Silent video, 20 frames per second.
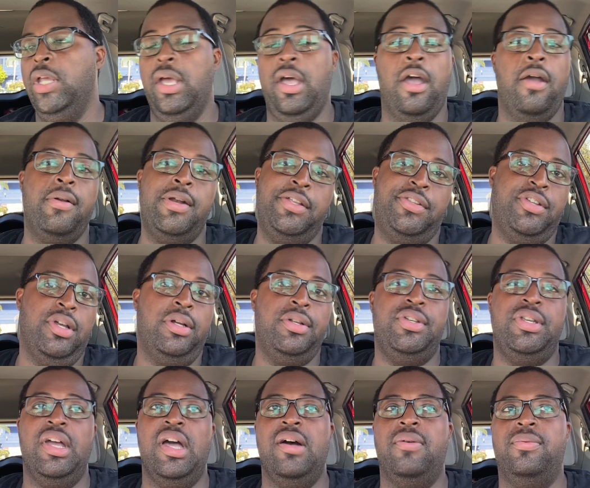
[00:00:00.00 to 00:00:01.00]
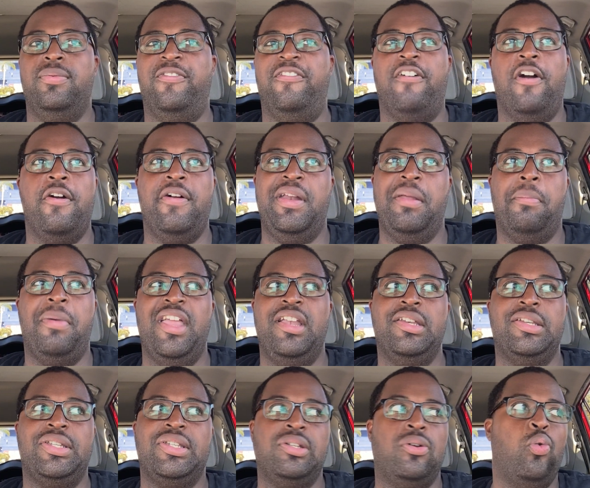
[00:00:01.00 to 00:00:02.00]
I already told you I've already been
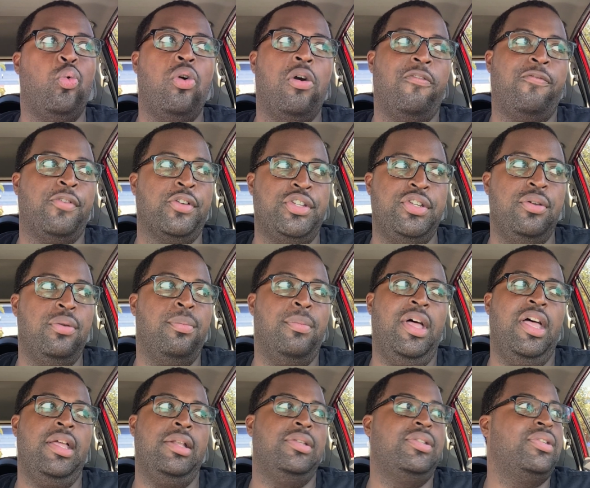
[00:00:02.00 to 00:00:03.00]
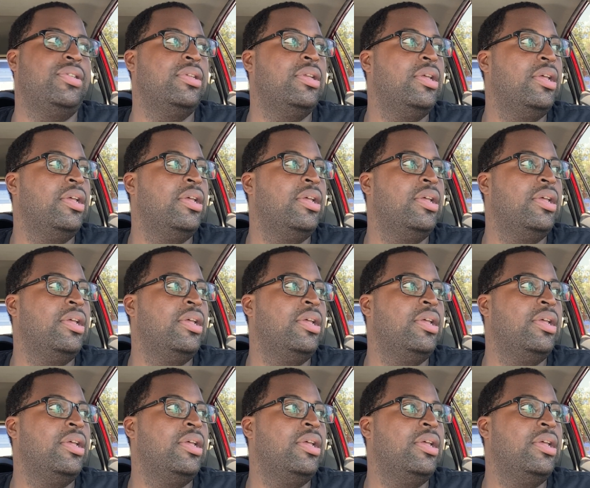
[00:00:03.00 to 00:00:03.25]
to school for 2 months.